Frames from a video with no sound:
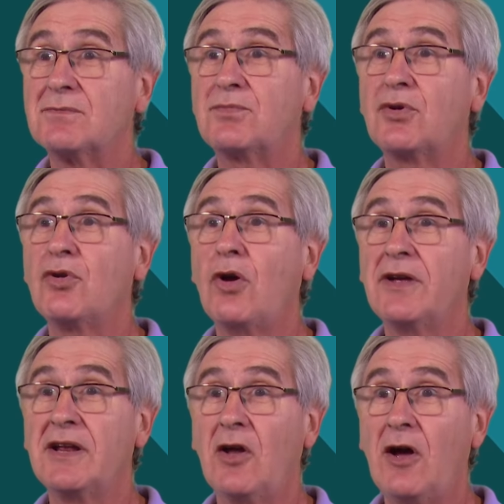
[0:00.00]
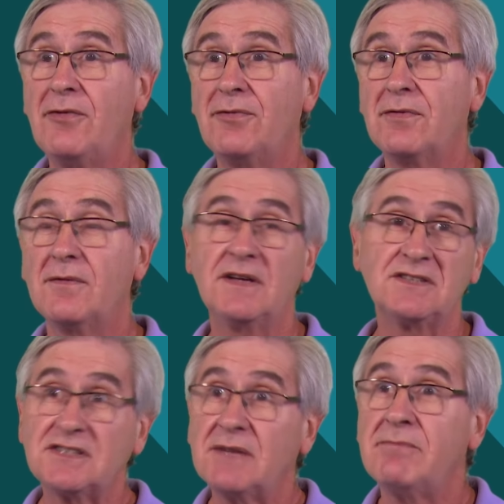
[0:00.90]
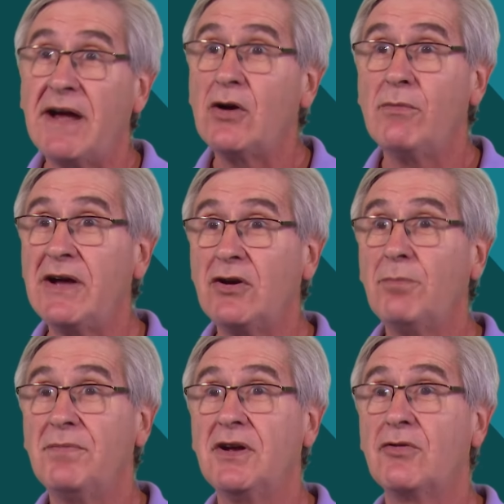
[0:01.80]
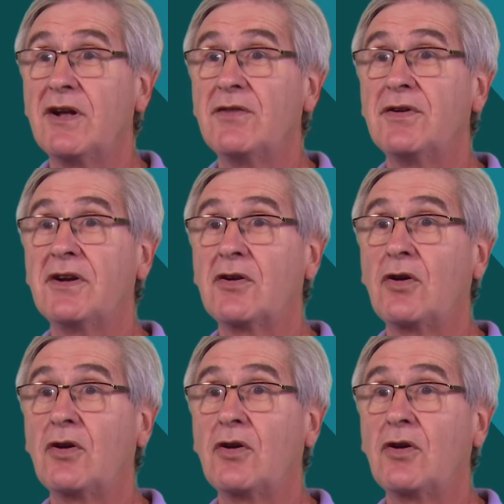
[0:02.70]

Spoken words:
prolonging life, as I said, may or may not be a relevant